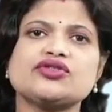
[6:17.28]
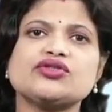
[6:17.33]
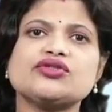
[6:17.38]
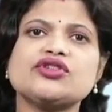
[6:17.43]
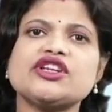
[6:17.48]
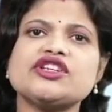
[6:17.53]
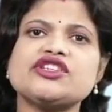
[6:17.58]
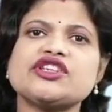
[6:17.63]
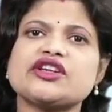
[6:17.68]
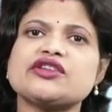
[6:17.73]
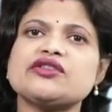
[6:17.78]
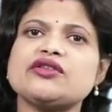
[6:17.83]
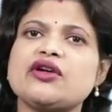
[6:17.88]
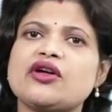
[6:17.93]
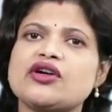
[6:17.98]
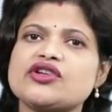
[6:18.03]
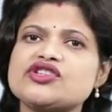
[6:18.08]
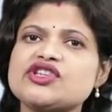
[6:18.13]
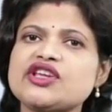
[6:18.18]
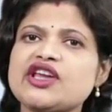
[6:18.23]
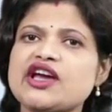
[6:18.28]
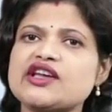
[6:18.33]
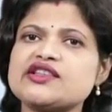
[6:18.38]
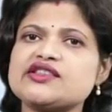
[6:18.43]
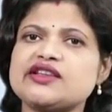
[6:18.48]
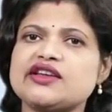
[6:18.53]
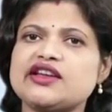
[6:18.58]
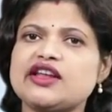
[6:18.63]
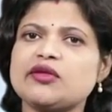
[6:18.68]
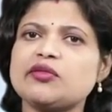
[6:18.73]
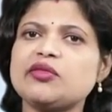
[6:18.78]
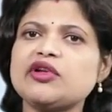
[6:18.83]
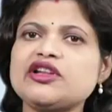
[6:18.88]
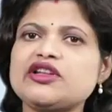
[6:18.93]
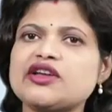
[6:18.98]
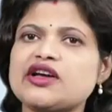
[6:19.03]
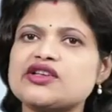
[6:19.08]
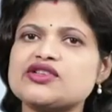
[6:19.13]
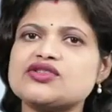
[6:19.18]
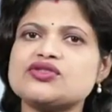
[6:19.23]
Today, technology has
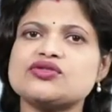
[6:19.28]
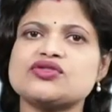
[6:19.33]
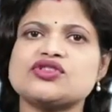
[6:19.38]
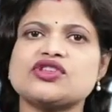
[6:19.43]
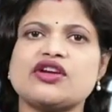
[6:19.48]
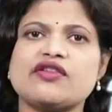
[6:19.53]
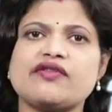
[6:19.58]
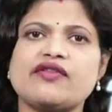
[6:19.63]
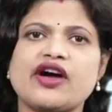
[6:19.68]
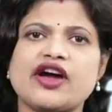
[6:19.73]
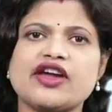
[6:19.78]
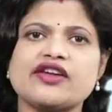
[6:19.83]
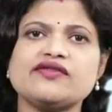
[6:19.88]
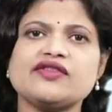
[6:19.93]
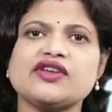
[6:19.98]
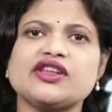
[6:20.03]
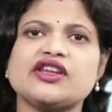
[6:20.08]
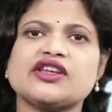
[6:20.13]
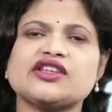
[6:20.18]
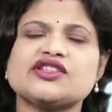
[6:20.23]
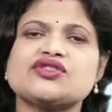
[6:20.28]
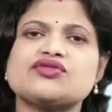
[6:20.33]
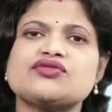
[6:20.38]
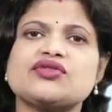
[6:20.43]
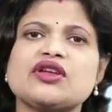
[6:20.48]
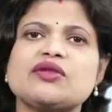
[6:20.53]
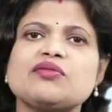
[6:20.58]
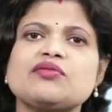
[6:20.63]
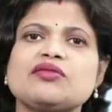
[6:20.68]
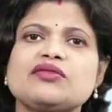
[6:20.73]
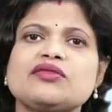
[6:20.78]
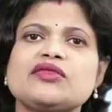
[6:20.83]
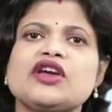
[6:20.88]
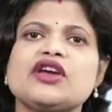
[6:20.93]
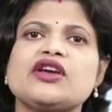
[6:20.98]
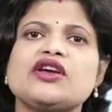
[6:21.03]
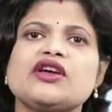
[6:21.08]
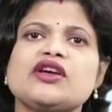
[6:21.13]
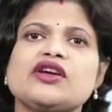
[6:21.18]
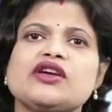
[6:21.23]
enabled us to survive in extreme
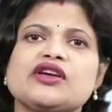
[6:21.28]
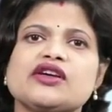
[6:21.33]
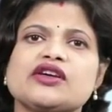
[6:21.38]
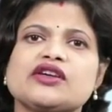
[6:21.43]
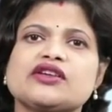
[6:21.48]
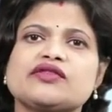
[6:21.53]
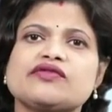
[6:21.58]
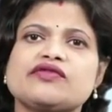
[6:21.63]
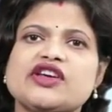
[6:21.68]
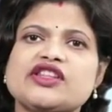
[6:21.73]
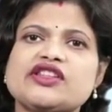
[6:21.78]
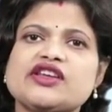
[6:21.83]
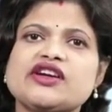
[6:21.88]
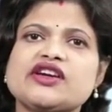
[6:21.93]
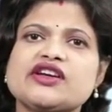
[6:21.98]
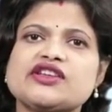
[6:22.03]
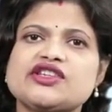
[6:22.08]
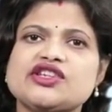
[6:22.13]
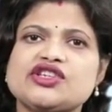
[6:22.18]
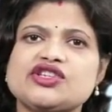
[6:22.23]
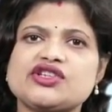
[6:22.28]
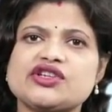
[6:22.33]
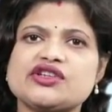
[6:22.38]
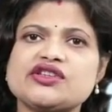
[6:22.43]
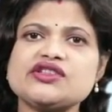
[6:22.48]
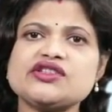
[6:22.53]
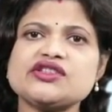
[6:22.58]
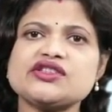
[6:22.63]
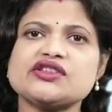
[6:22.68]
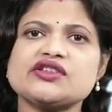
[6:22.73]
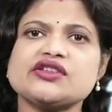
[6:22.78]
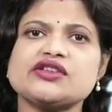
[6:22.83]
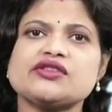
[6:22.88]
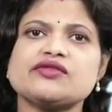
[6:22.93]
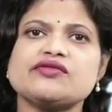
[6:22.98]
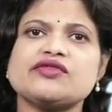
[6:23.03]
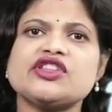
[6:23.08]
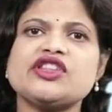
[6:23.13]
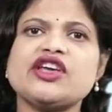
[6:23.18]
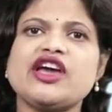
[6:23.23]
weather conditions
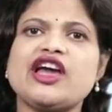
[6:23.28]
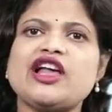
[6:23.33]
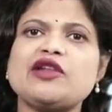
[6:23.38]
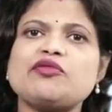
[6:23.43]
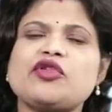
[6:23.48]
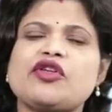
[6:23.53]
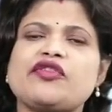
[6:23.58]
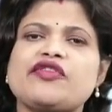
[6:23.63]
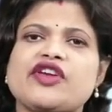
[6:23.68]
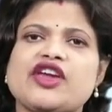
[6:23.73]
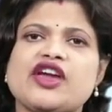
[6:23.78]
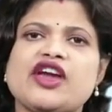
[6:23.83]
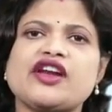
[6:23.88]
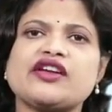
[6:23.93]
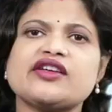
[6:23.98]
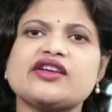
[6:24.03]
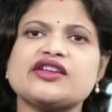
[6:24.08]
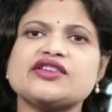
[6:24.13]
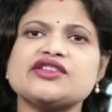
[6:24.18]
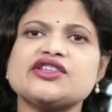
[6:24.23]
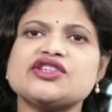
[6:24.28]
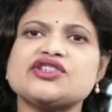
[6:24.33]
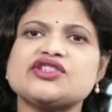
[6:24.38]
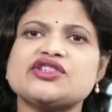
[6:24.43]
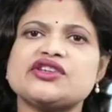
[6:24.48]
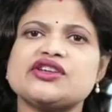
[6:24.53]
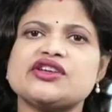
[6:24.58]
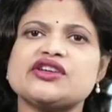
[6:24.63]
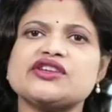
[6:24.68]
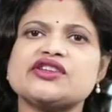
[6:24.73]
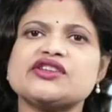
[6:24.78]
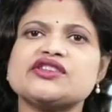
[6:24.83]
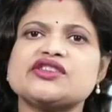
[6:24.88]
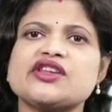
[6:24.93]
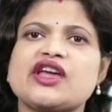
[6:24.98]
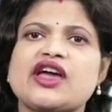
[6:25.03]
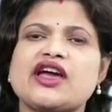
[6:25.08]
with the help of air conditioners